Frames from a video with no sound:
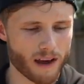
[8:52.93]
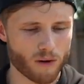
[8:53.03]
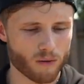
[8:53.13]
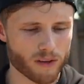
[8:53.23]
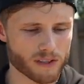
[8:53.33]
I
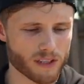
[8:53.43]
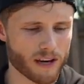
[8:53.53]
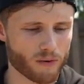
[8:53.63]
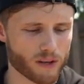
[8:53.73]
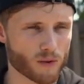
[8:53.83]
don't really see
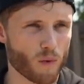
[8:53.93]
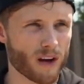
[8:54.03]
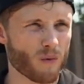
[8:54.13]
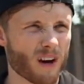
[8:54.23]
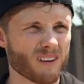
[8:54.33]
any reason why
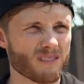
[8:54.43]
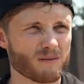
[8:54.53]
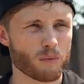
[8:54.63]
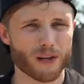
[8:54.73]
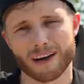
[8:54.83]
you'd want to
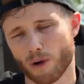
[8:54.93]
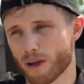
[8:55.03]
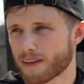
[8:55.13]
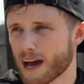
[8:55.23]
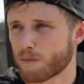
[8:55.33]
split it out
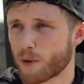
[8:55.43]
like that.